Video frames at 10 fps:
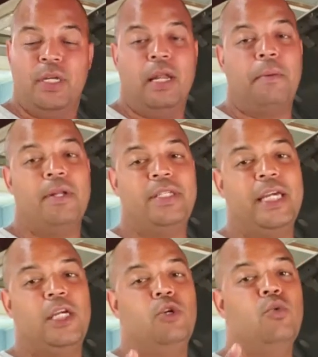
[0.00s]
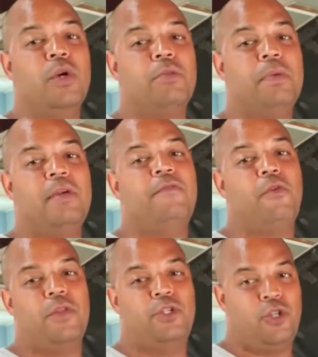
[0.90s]
And I'm going to take you with me
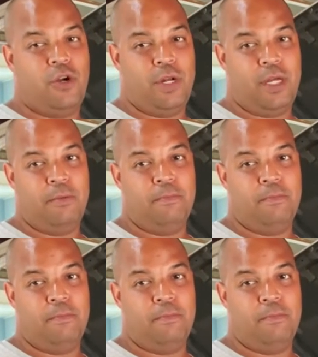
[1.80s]
for the journey.